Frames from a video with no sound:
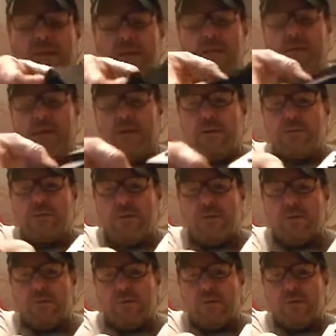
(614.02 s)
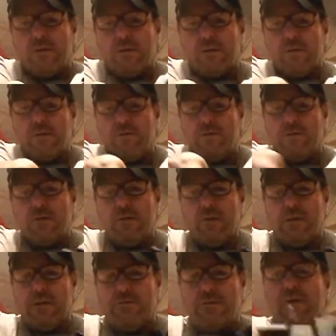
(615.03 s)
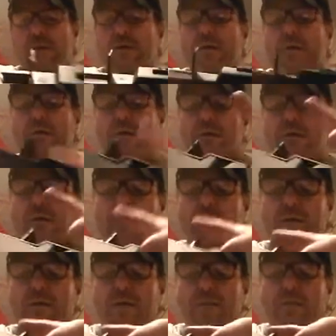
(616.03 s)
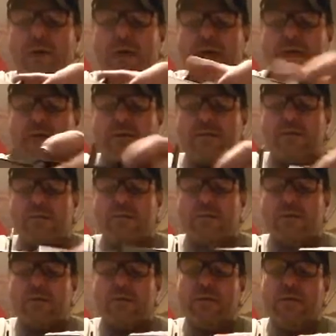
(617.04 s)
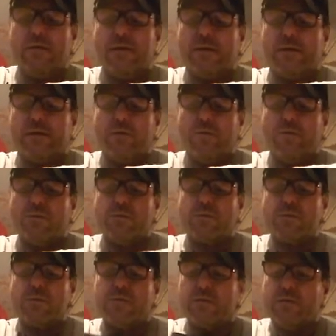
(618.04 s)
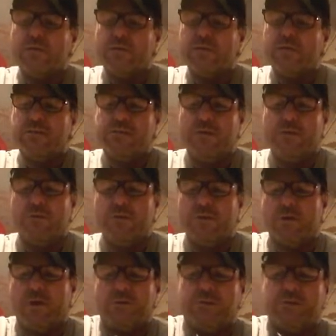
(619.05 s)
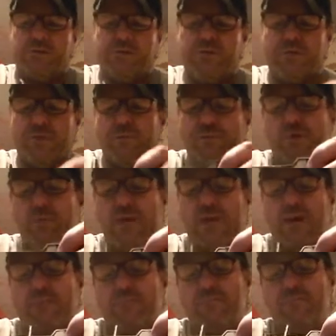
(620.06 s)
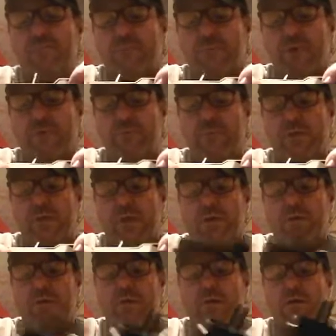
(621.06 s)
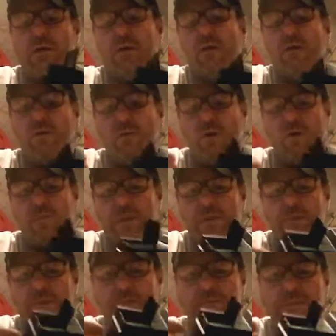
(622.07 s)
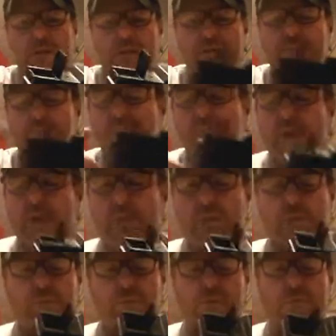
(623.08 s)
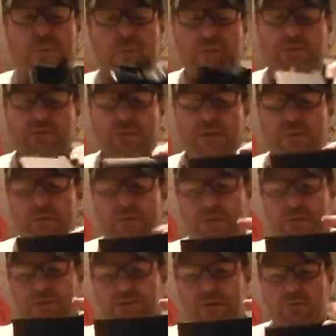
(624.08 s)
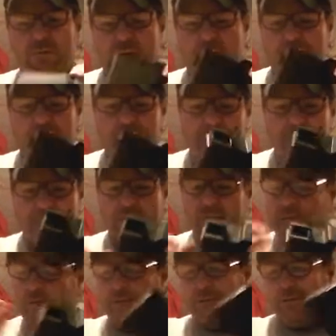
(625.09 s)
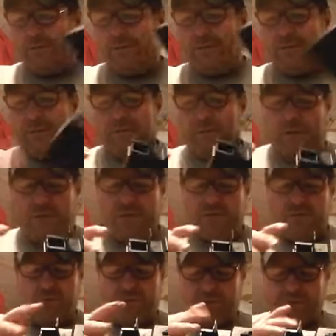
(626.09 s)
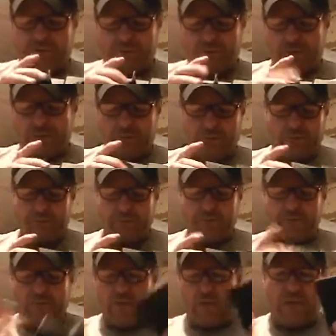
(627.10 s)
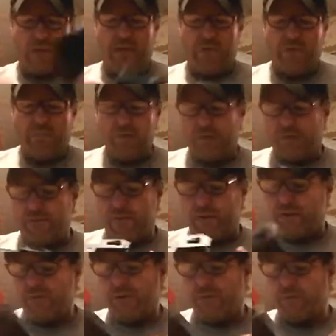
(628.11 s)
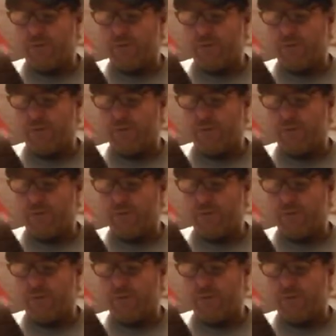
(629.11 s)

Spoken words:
On here is a little lever, little pocket, and it holds CO2 cartridges. You can put about 3 of them in there, or BBs, but I wouldn't put BBs in there because they'll rattle and might give your position away. But I don't put anything in there.